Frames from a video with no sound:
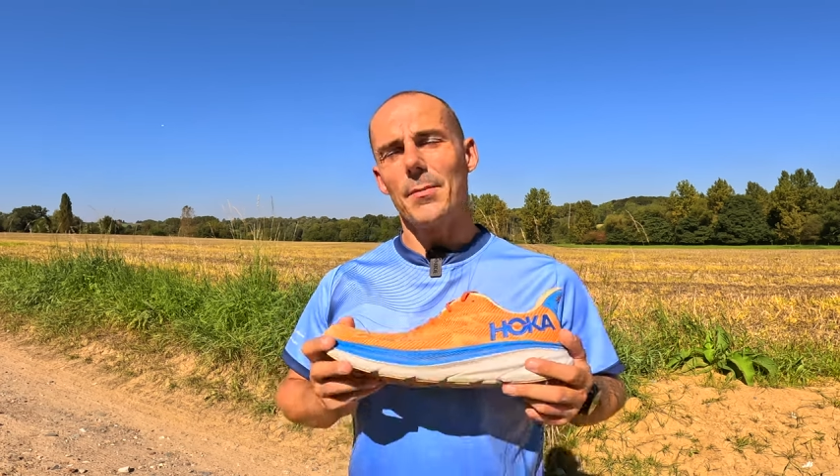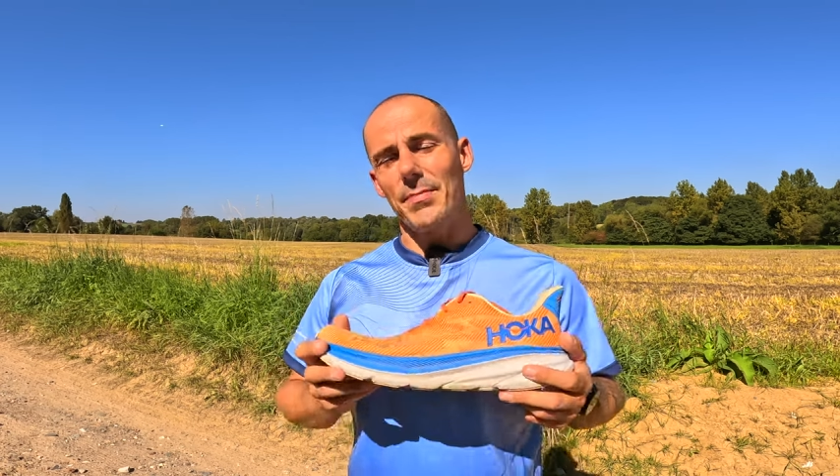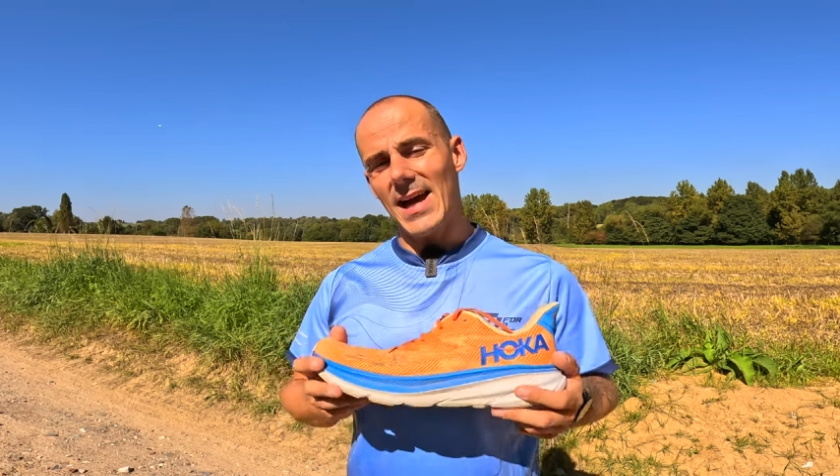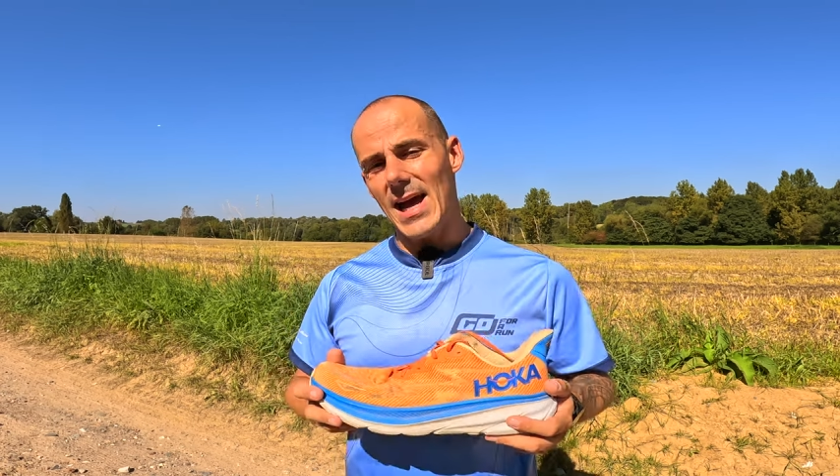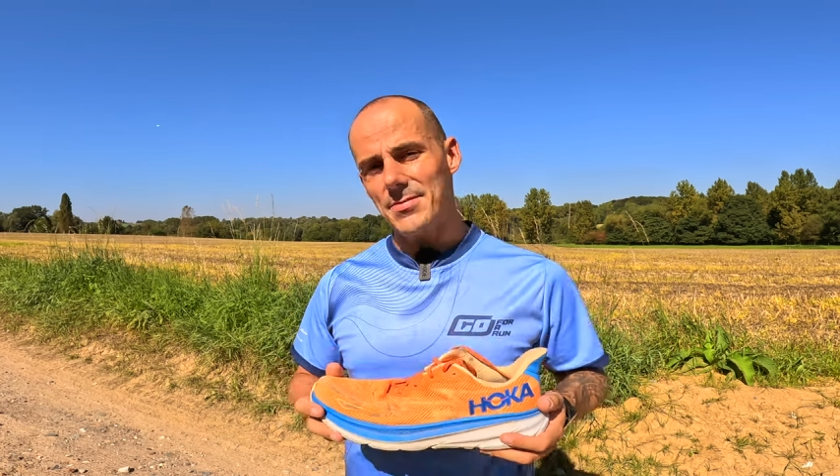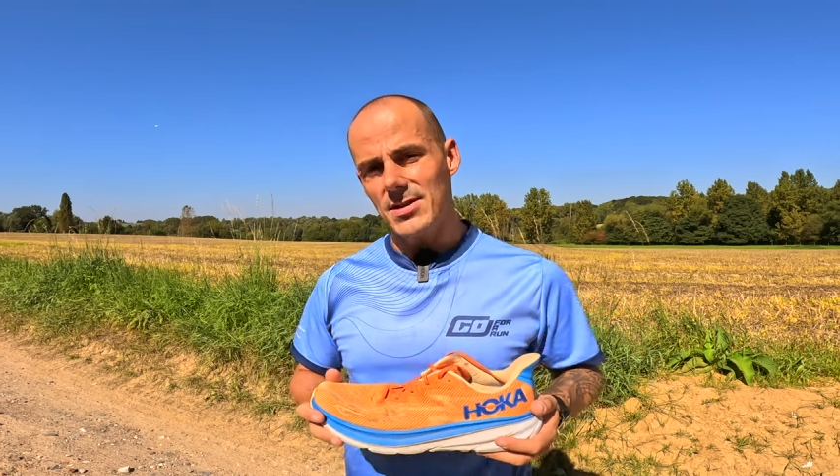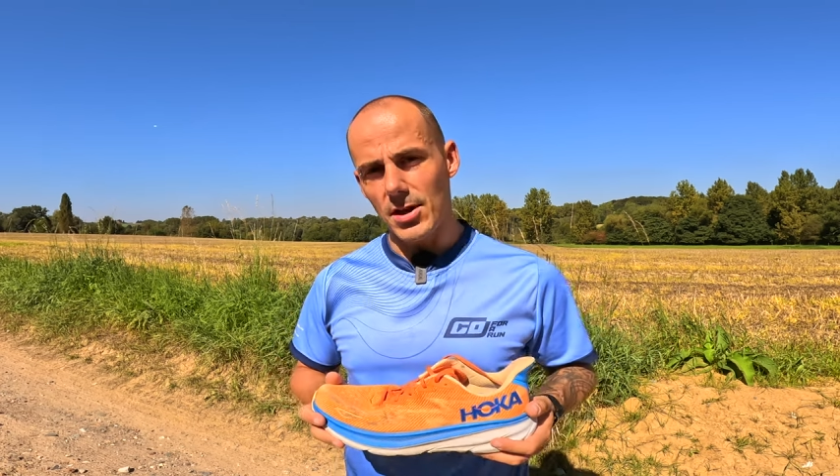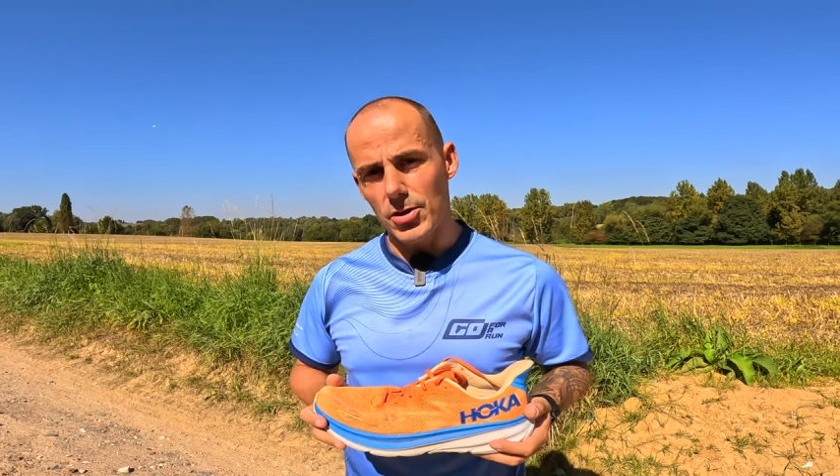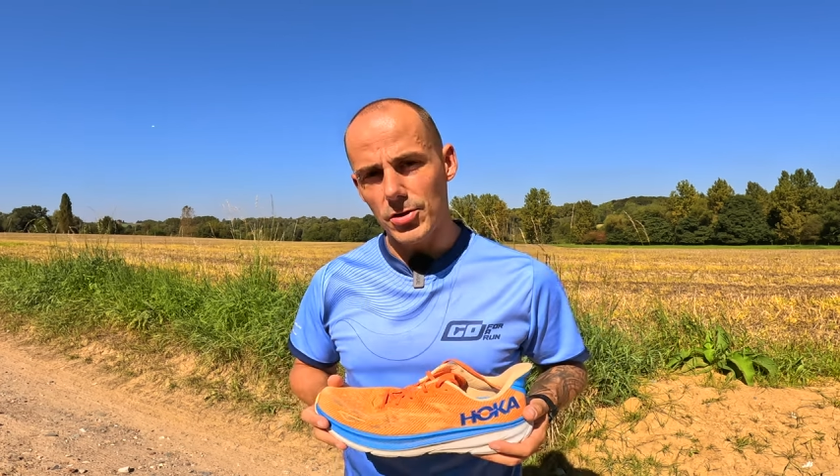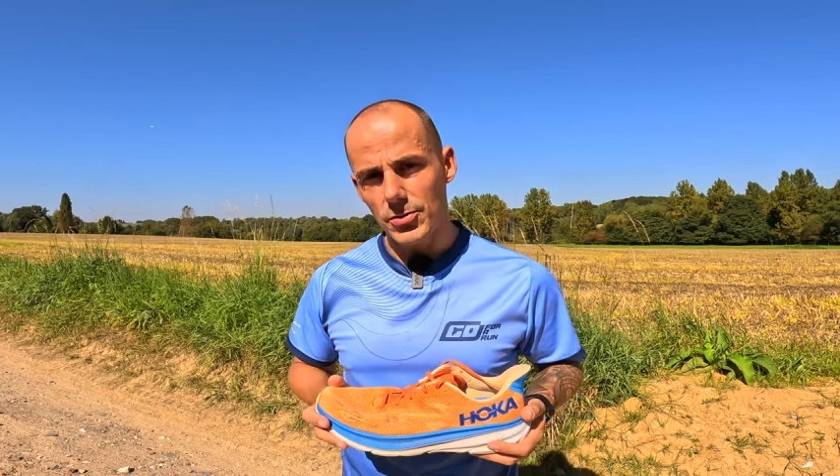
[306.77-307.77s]
perhaps
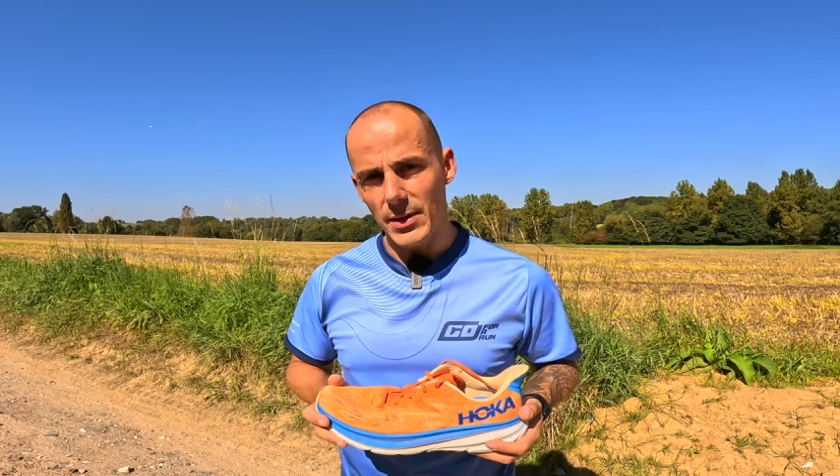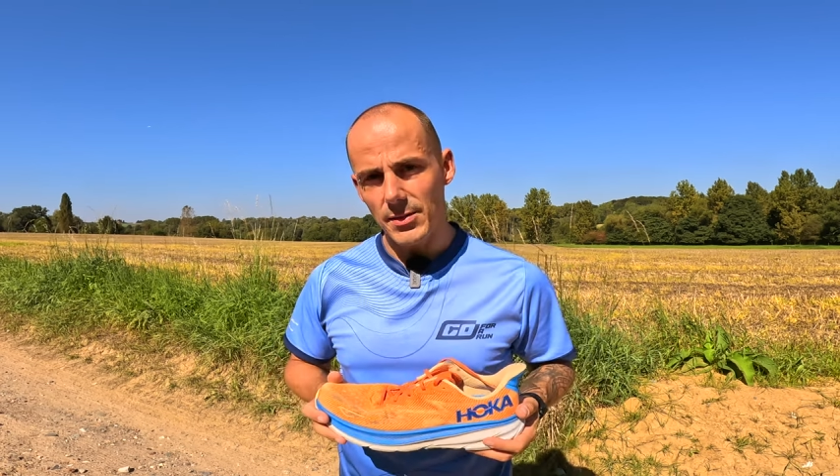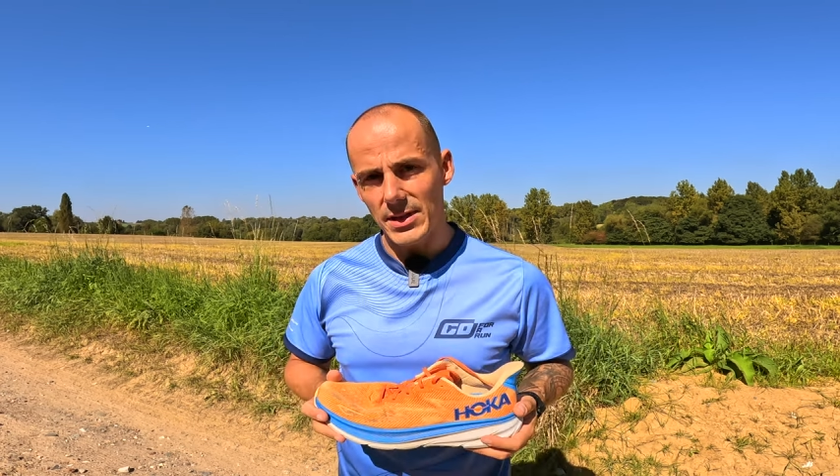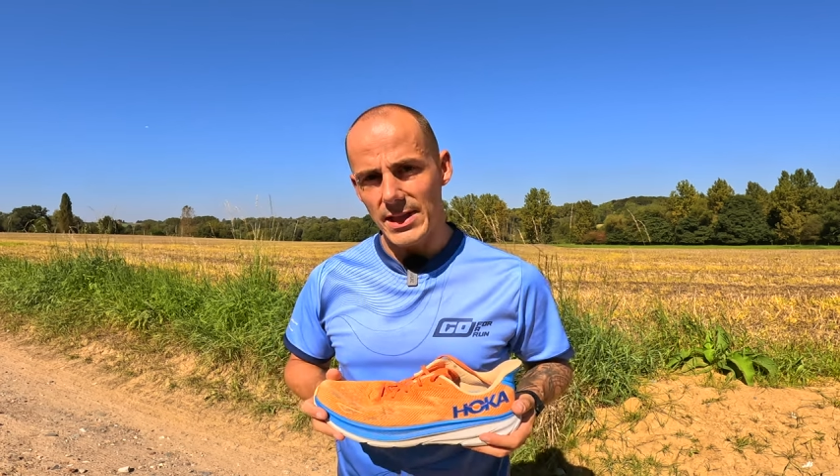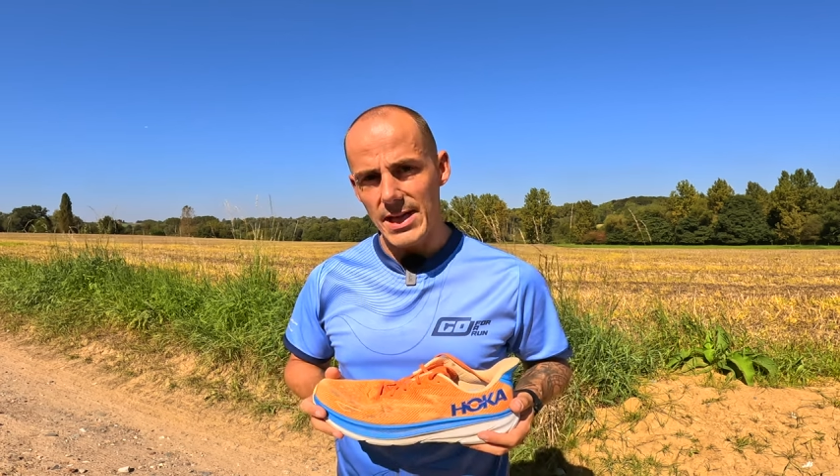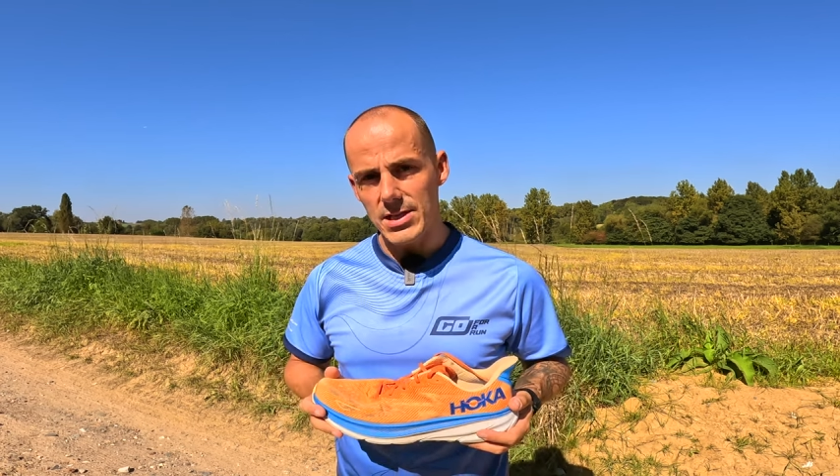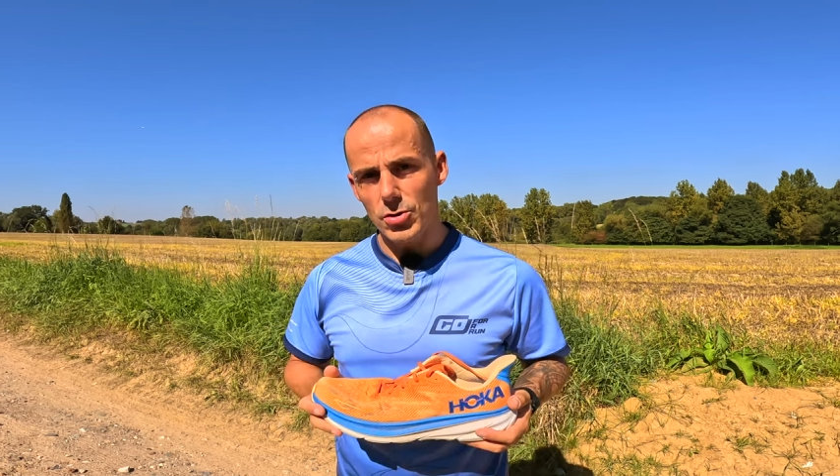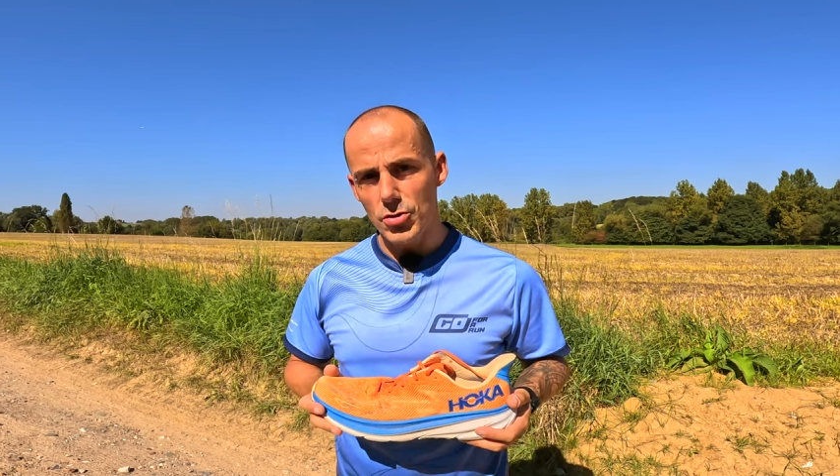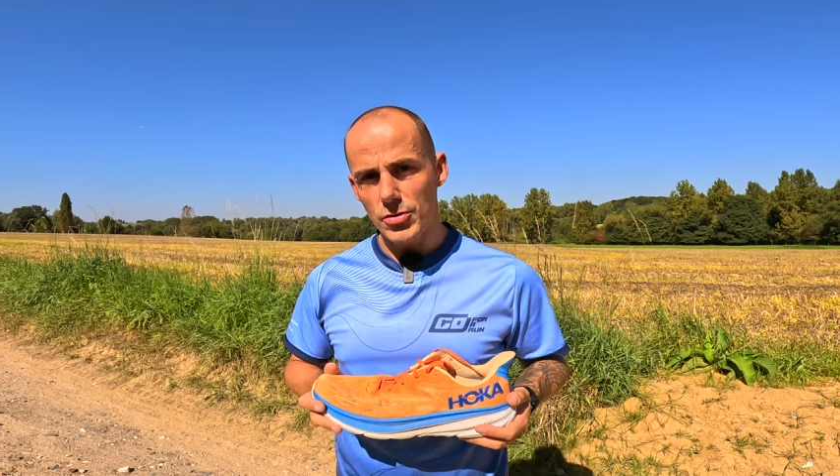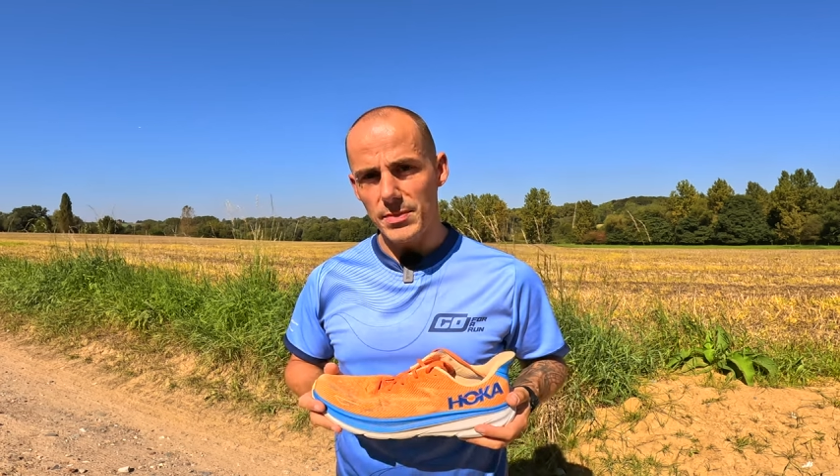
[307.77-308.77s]
a good recommendation
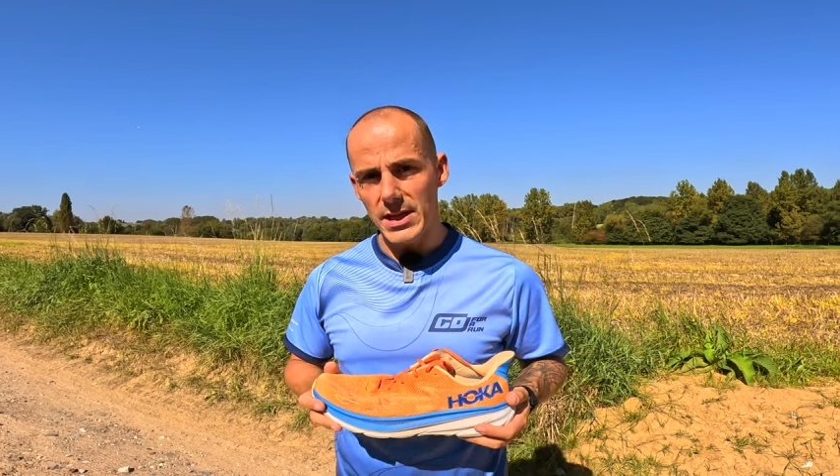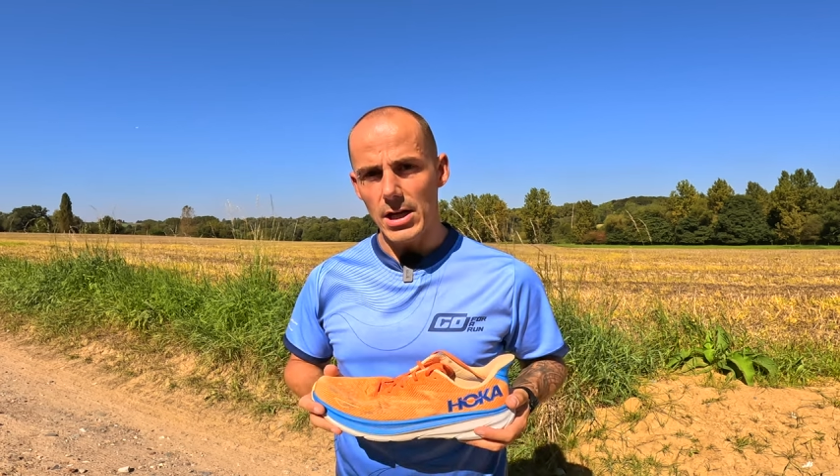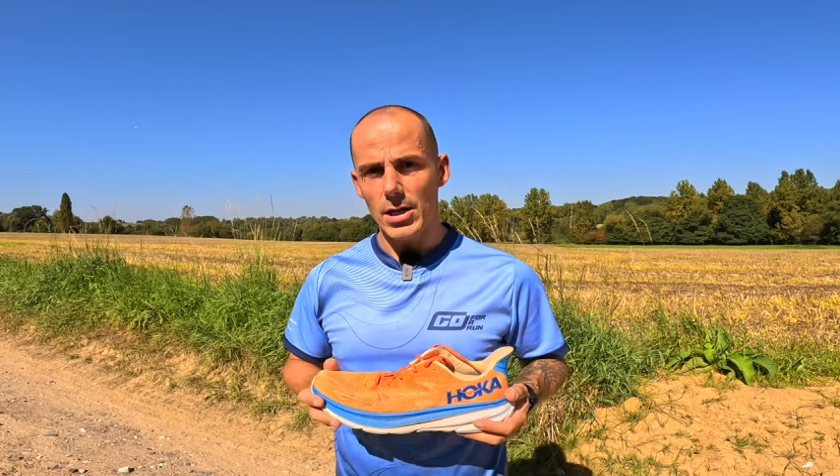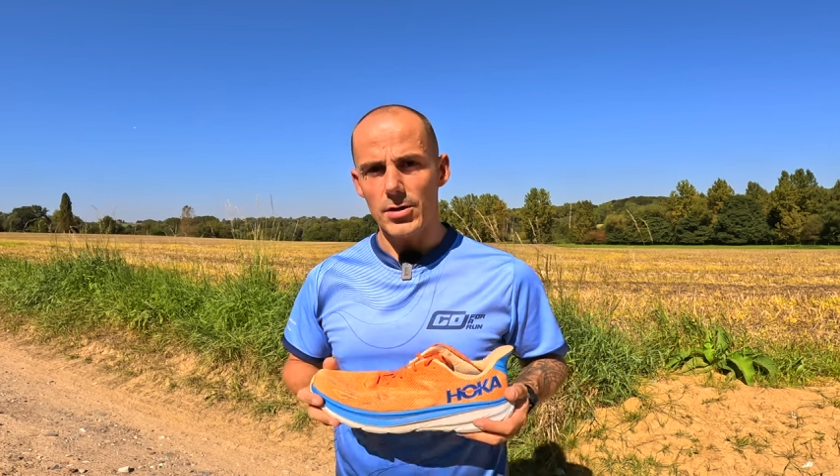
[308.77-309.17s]
could be